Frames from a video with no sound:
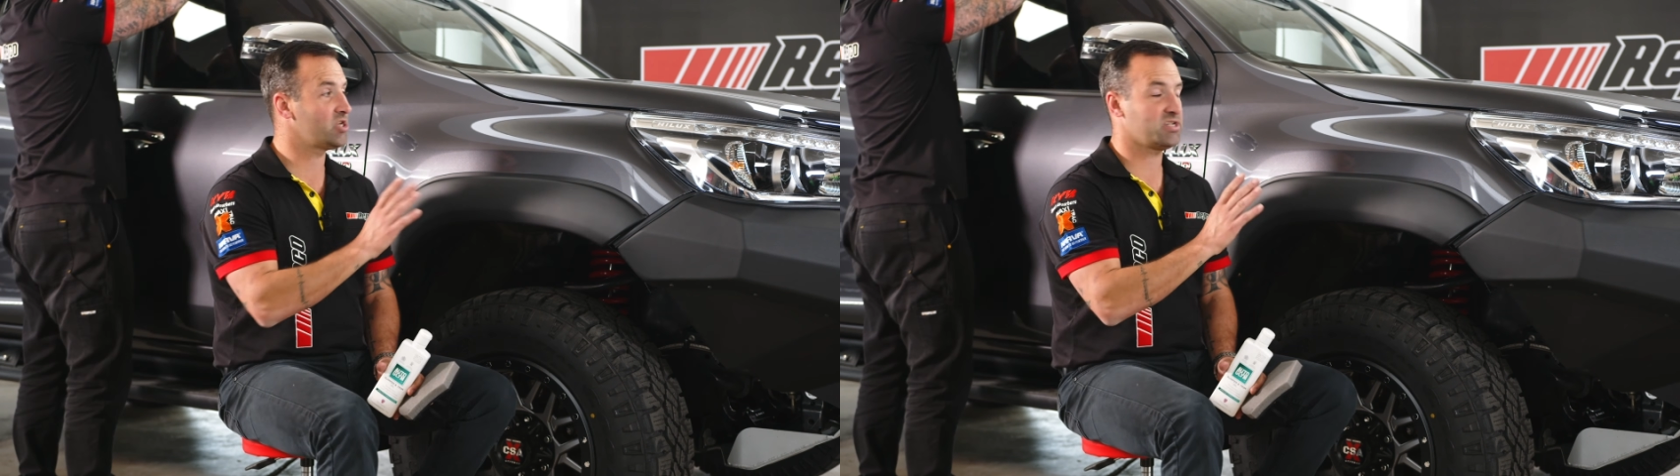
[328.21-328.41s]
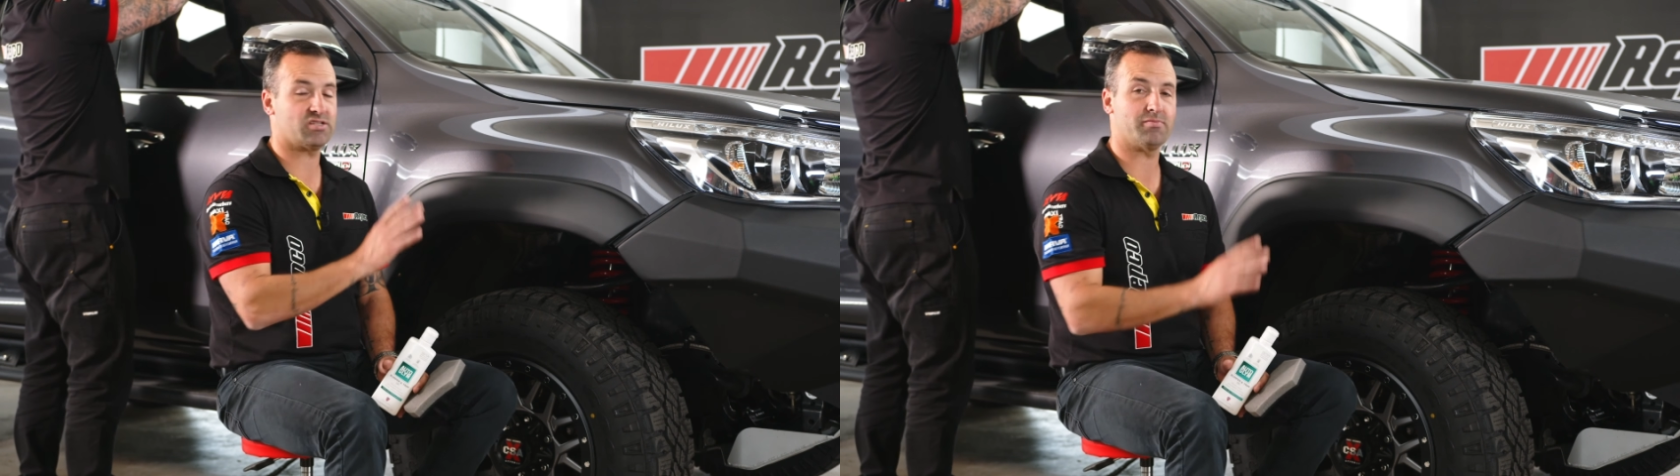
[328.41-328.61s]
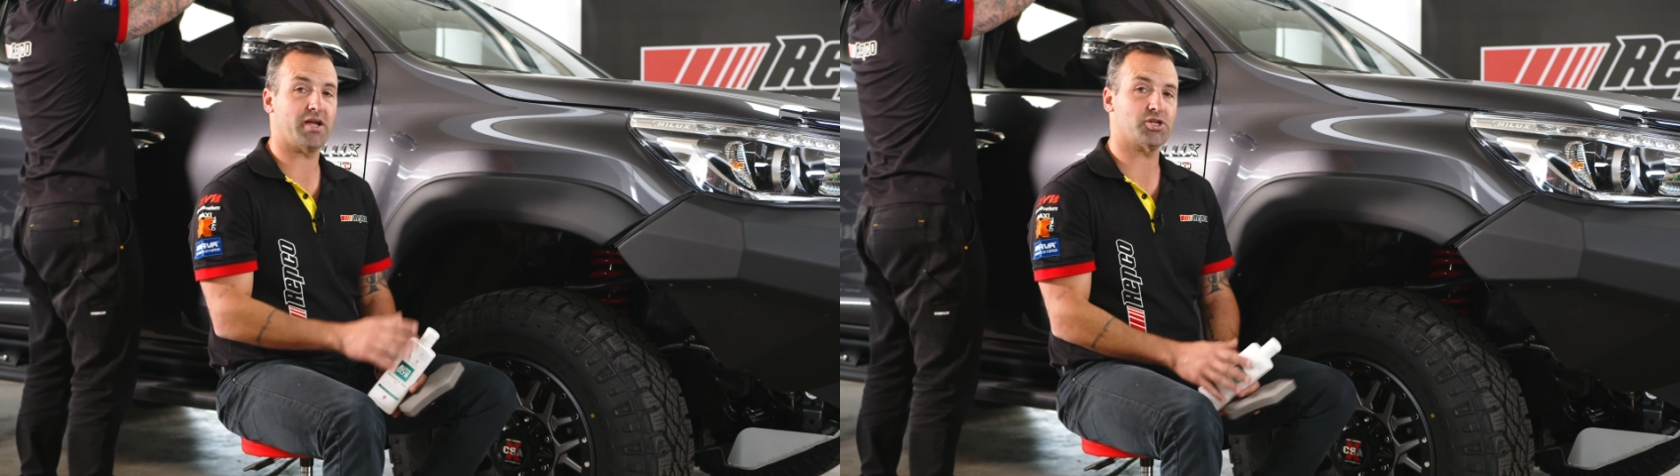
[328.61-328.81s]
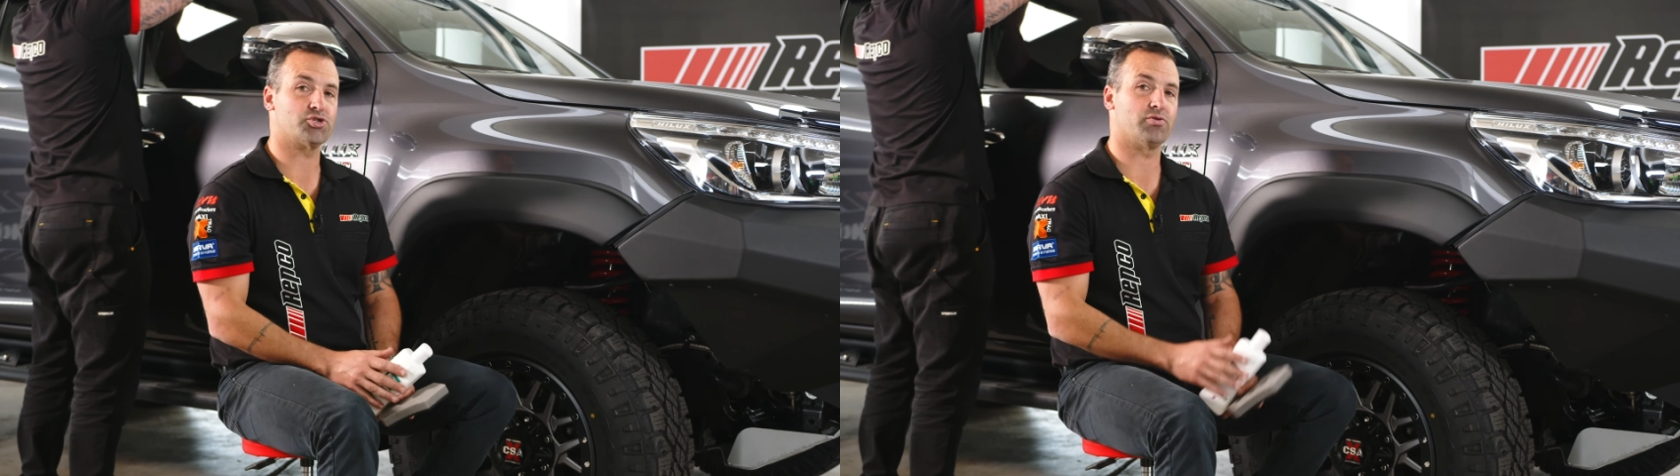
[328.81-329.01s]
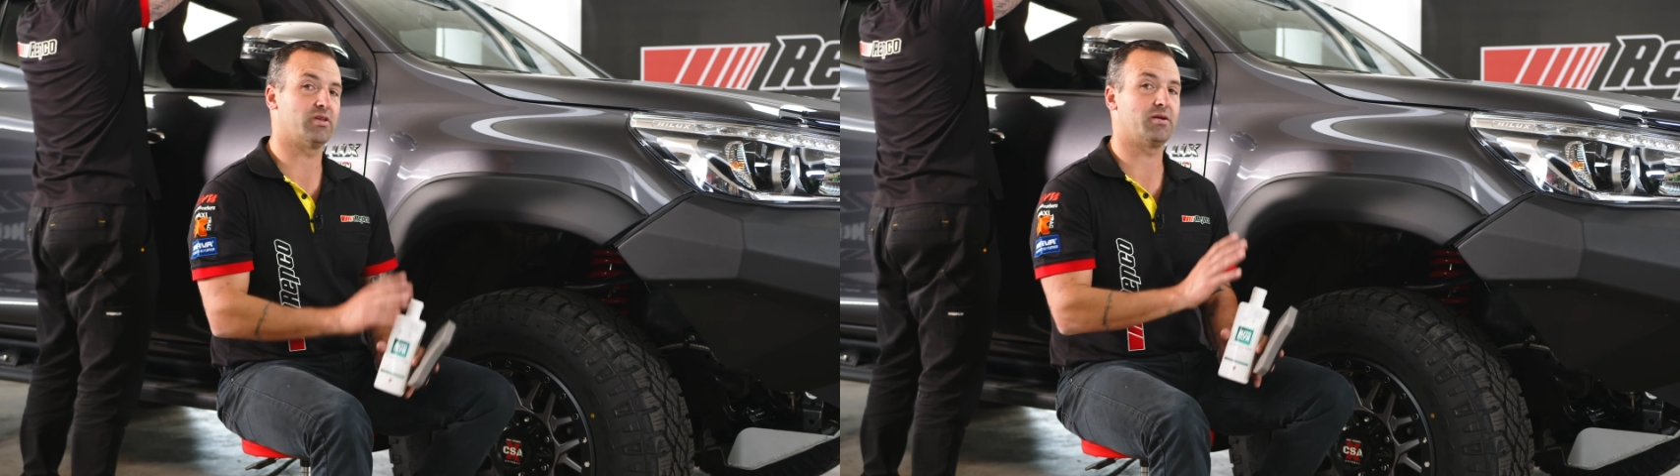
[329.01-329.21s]
just to make
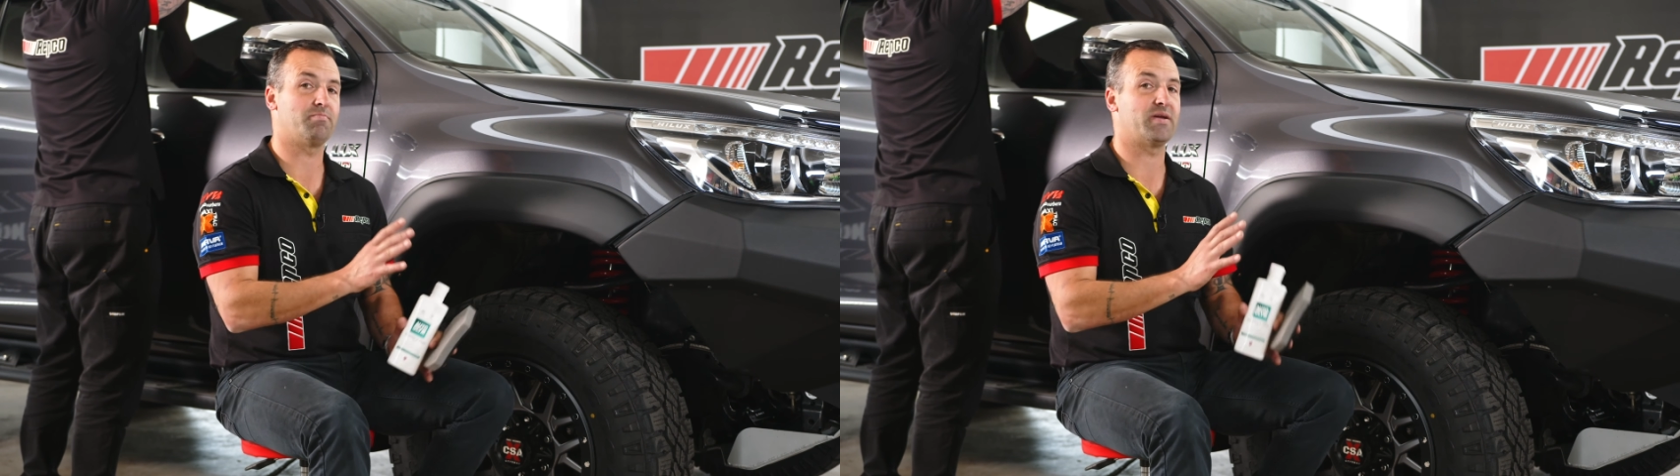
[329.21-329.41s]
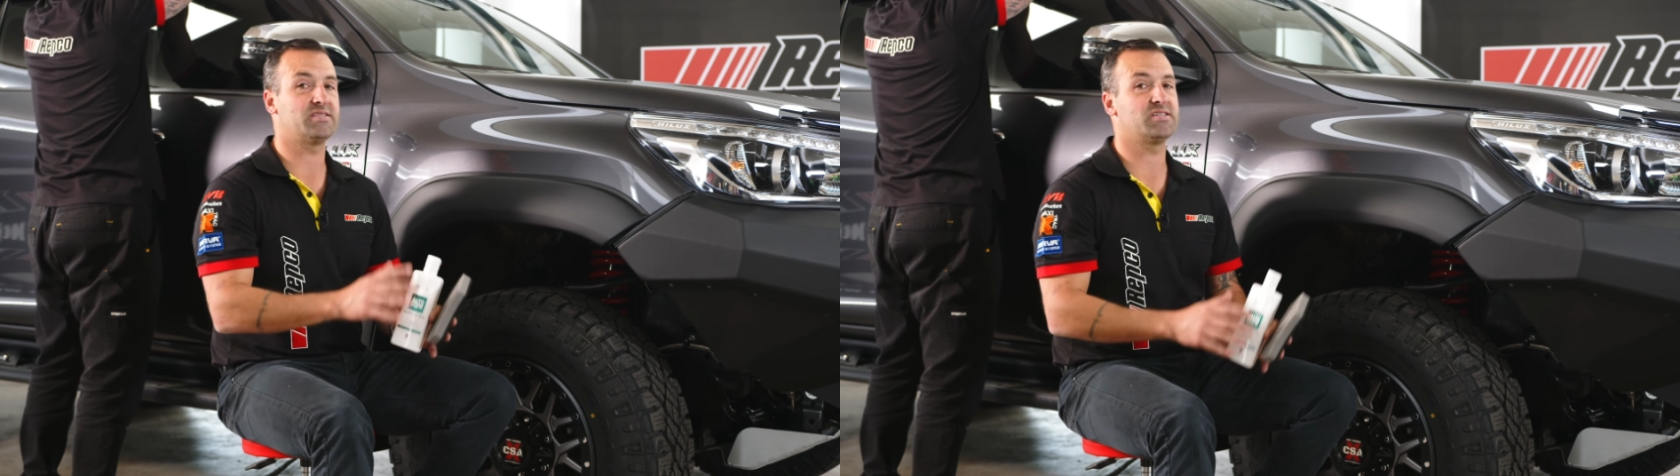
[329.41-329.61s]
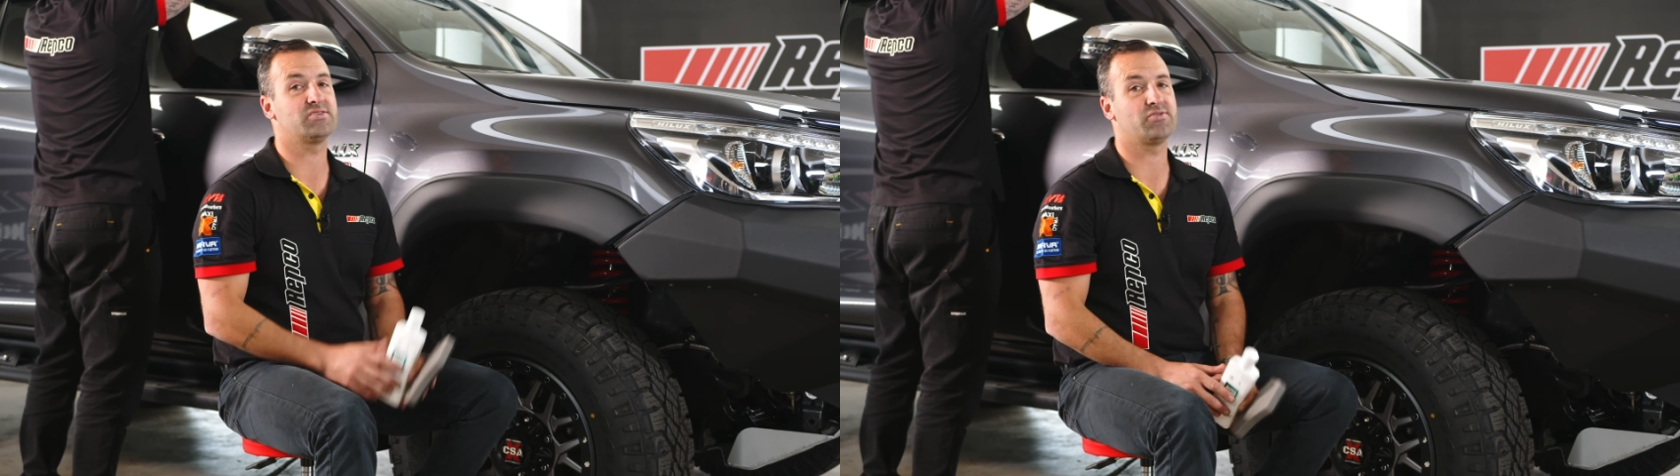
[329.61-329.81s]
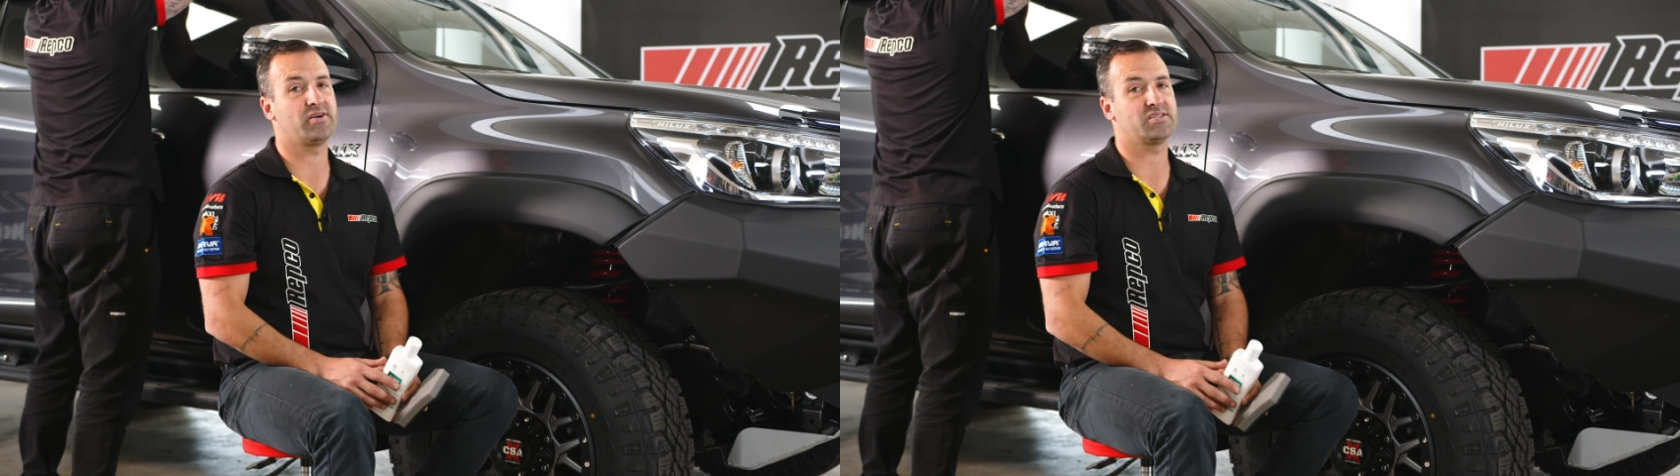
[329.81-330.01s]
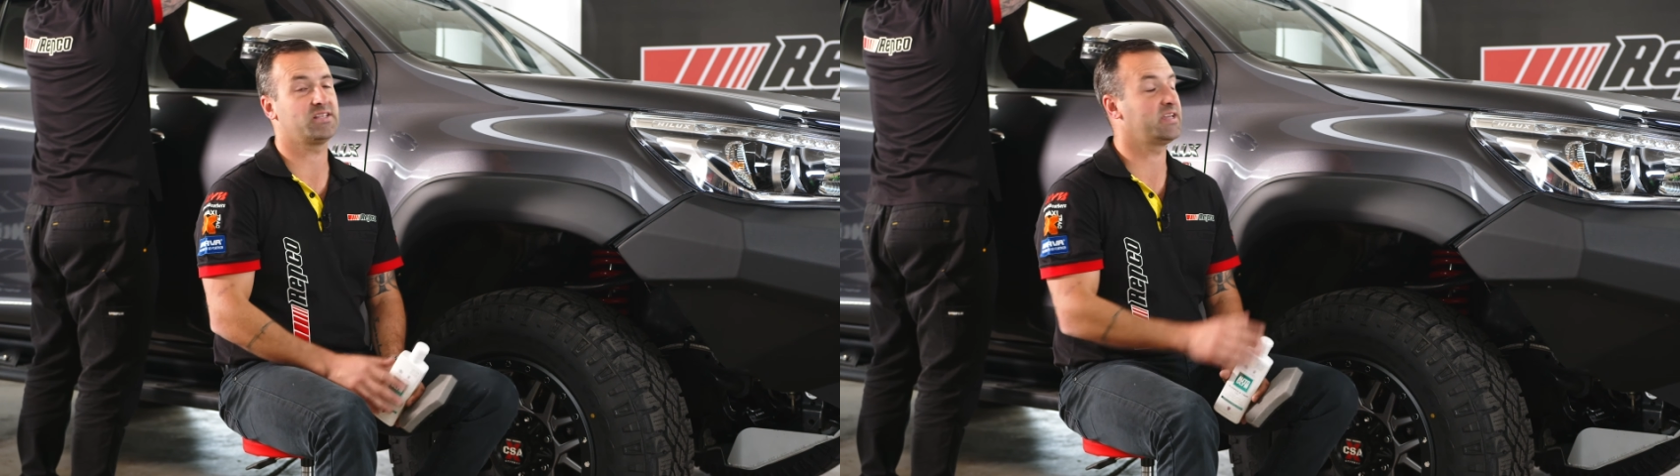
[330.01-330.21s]
sure that it beds in
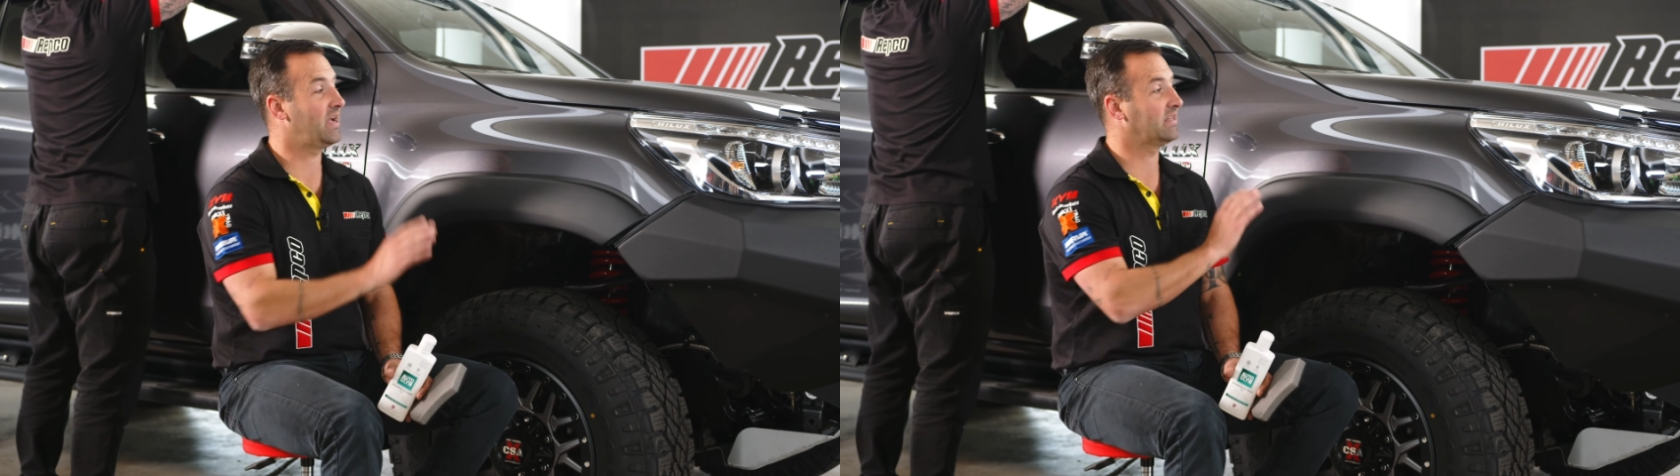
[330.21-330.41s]
nicely